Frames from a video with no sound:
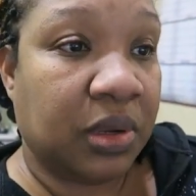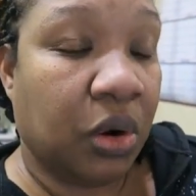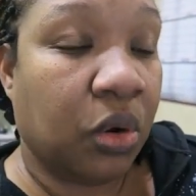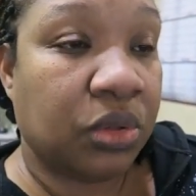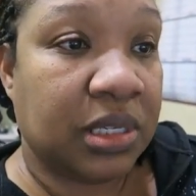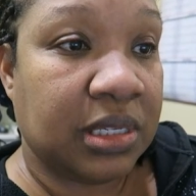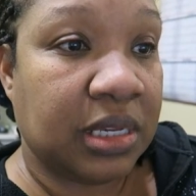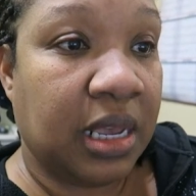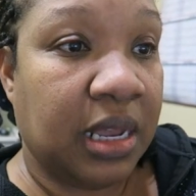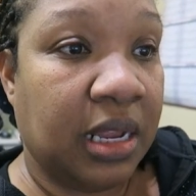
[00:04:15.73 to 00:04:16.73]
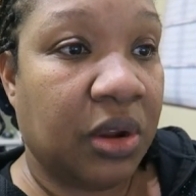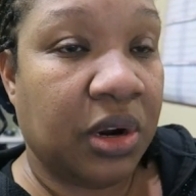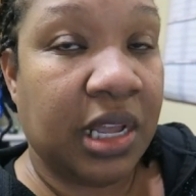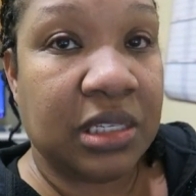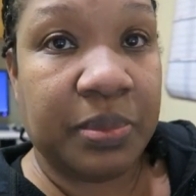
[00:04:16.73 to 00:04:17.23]
her oldest son and
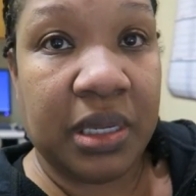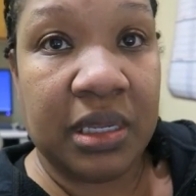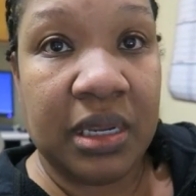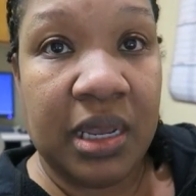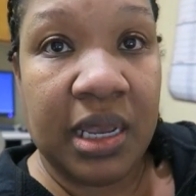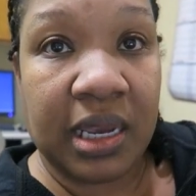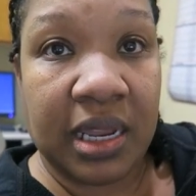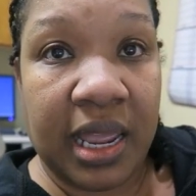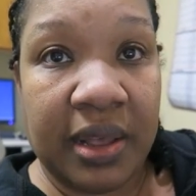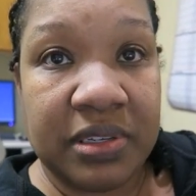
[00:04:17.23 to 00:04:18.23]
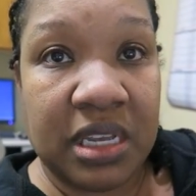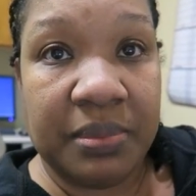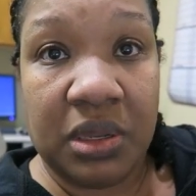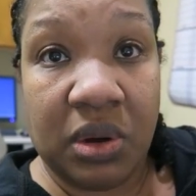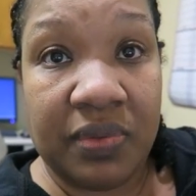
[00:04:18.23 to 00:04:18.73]
her husband can have
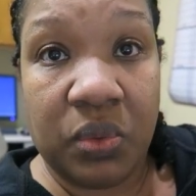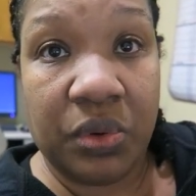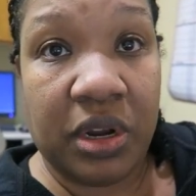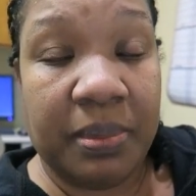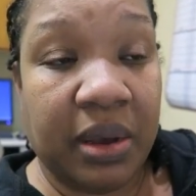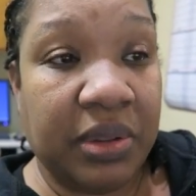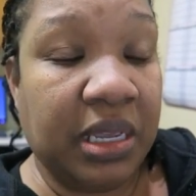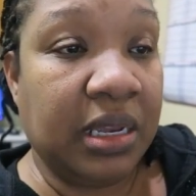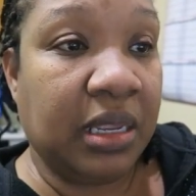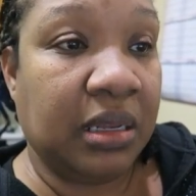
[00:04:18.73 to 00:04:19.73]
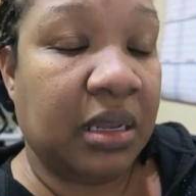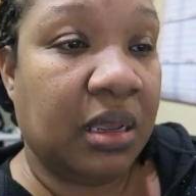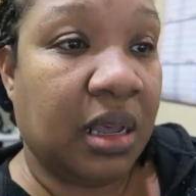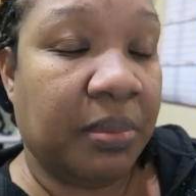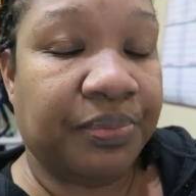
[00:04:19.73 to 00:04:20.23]
something and don't have to worry about eating,
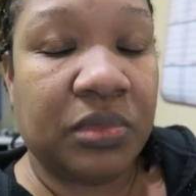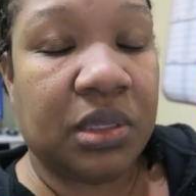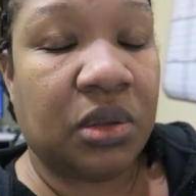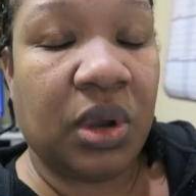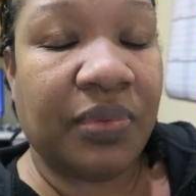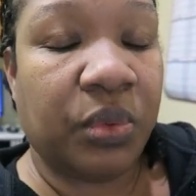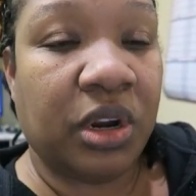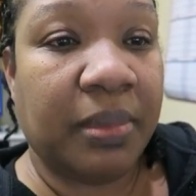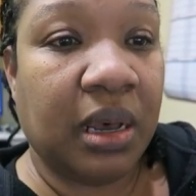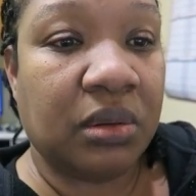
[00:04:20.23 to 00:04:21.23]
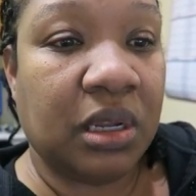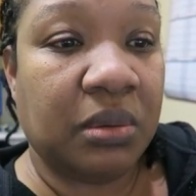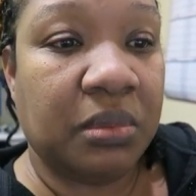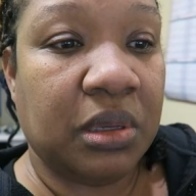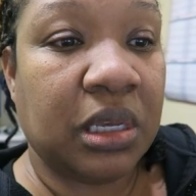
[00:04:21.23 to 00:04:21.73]
um, don't have to worry about
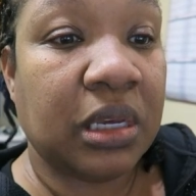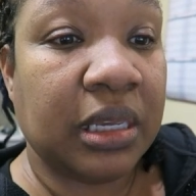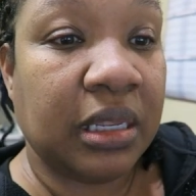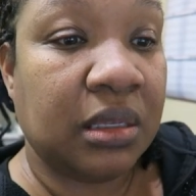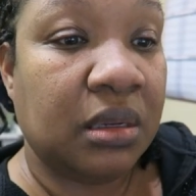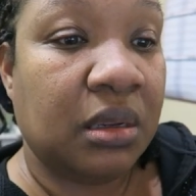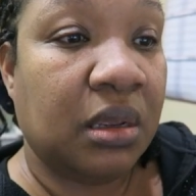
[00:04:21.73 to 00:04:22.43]
um, cooking.